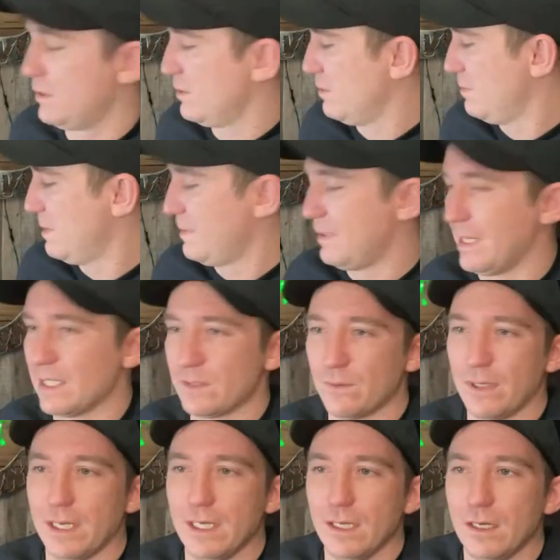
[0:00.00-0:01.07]
So maybe that's
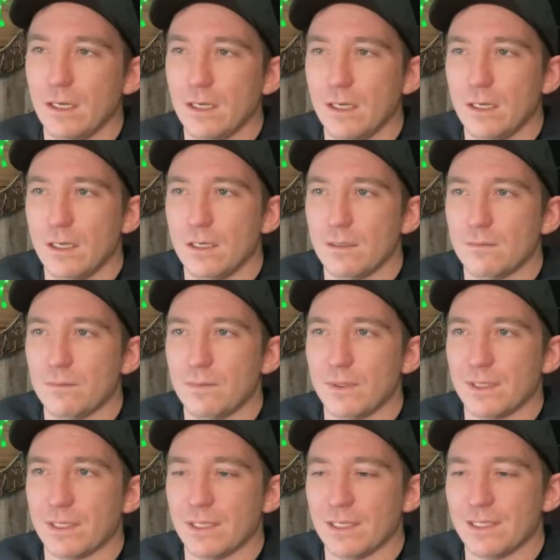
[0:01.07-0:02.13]
why.
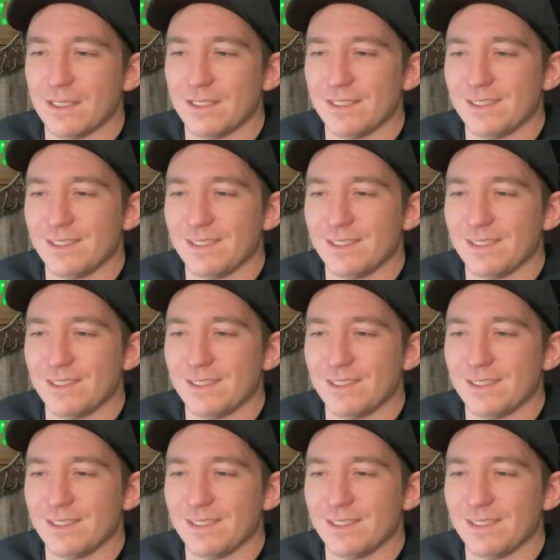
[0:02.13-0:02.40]
But uh,